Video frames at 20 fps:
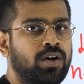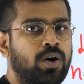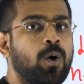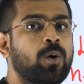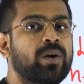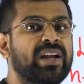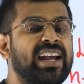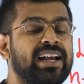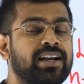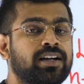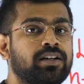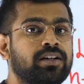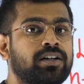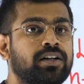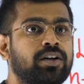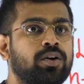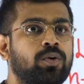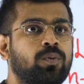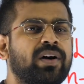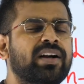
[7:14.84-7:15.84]
Okay.
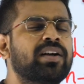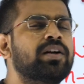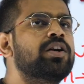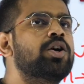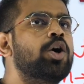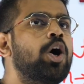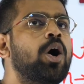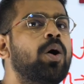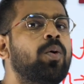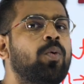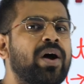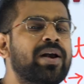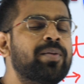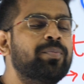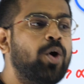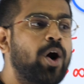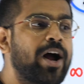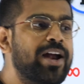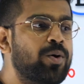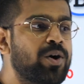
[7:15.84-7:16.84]
One
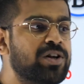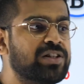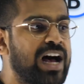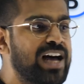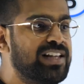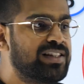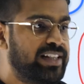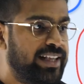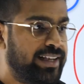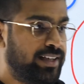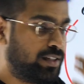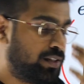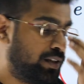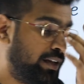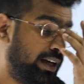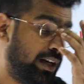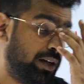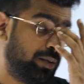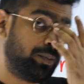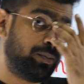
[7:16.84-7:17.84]
boy was asking
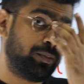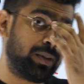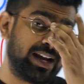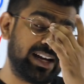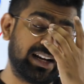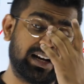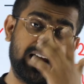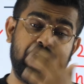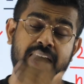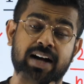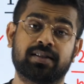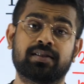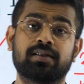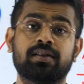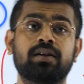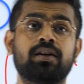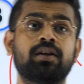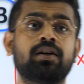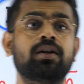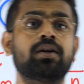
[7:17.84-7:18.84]
in my class,
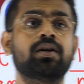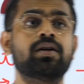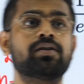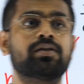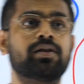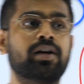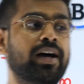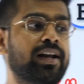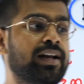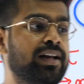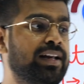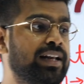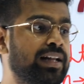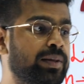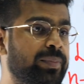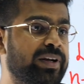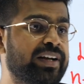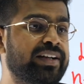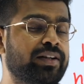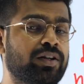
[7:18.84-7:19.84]
sir,
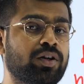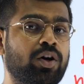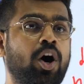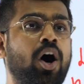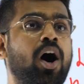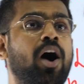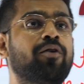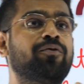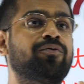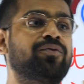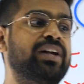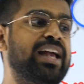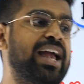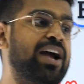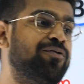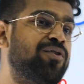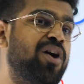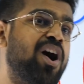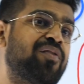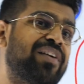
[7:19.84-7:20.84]
limit of
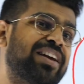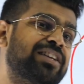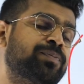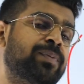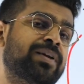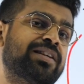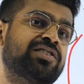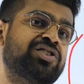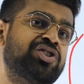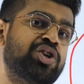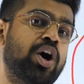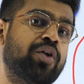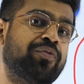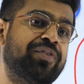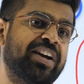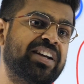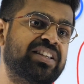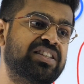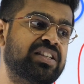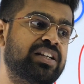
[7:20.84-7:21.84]
f of x plus g
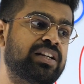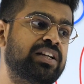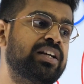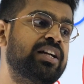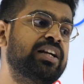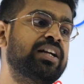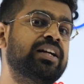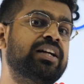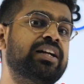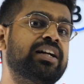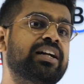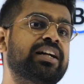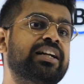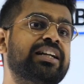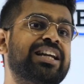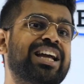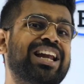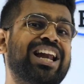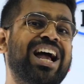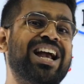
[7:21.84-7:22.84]
of x.
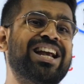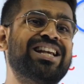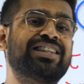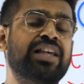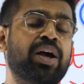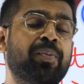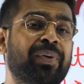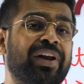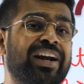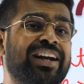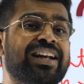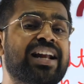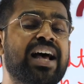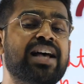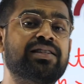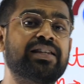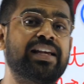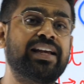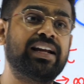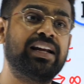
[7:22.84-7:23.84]
Can I separate it
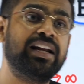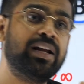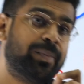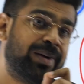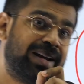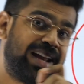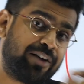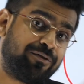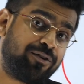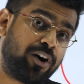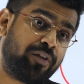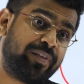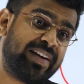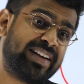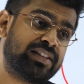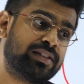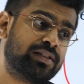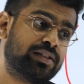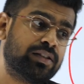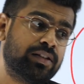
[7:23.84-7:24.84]
as limit f of
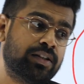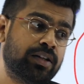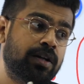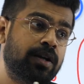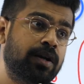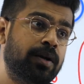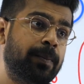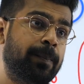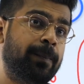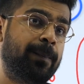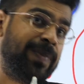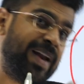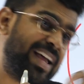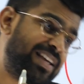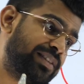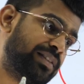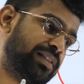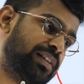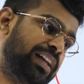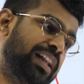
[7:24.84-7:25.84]
x
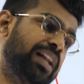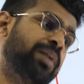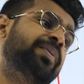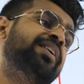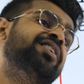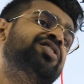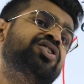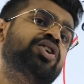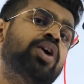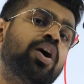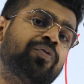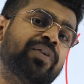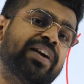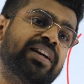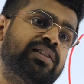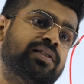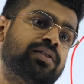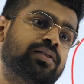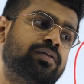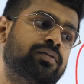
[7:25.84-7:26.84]
plus limit g of
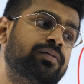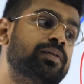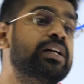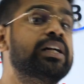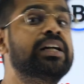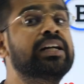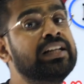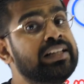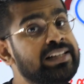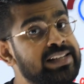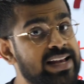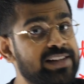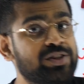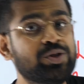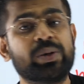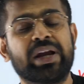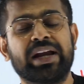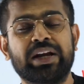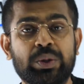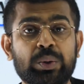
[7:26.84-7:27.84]
x? Yes,
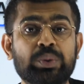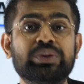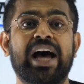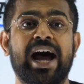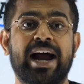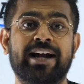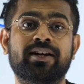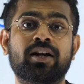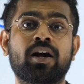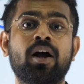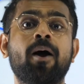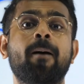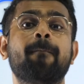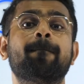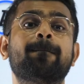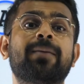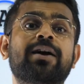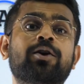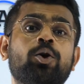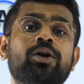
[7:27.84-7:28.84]
you can do that,
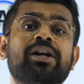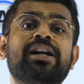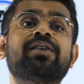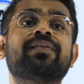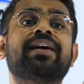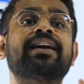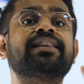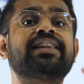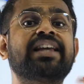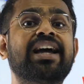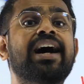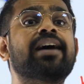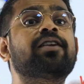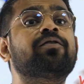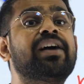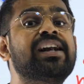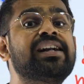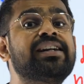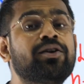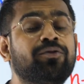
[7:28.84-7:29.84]
but only when they are
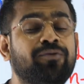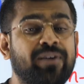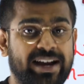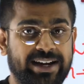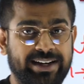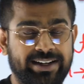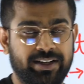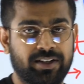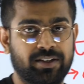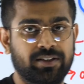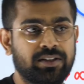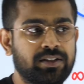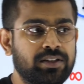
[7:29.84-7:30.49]
well defined.